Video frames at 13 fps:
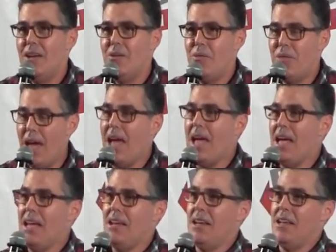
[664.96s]

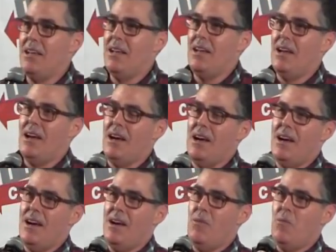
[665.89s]
Then,
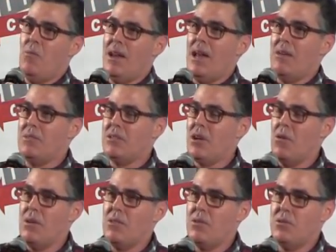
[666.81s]
when I was
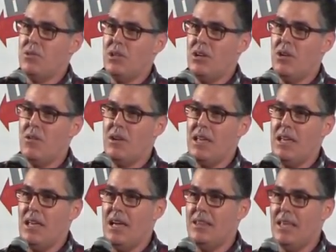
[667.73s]
going through
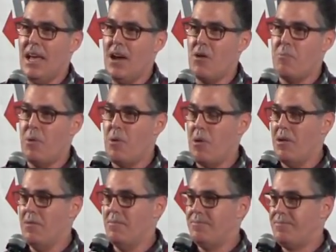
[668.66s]
security at the
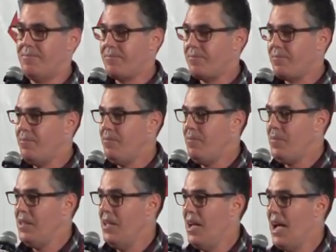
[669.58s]
airport,
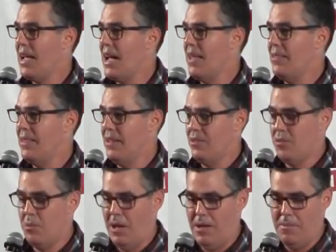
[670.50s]
I got
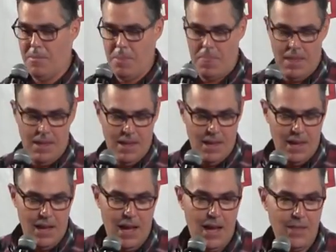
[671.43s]
this one.
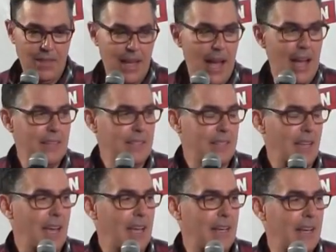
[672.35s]
The guy
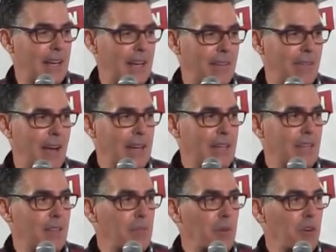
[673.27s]
said, I
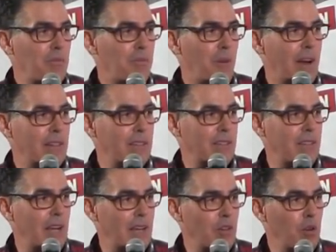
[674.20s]
did the move where I
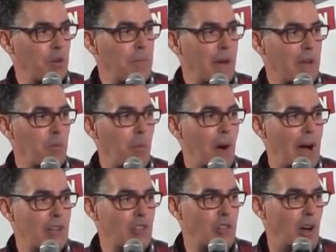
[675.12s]
took my
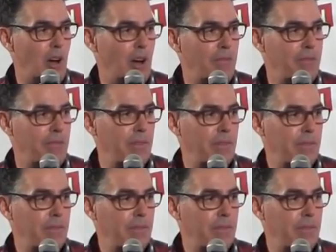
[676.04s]
watch off.